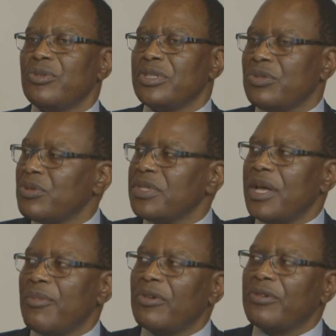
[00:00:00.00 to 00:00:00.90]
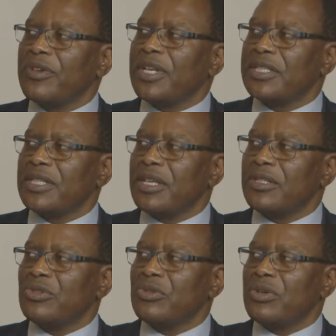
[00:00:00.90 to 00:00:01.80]
You reduce the amount of fertilizer
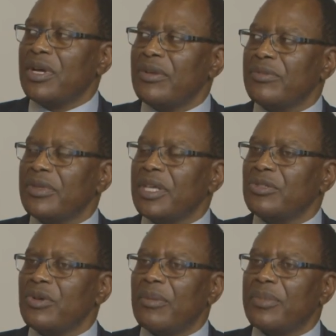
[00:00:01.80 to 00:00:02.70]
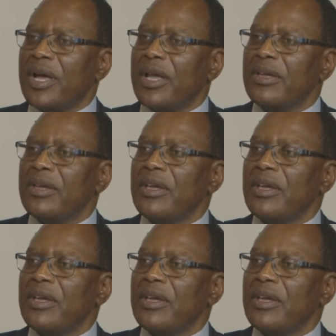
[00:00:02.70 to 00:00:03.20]
that you apply.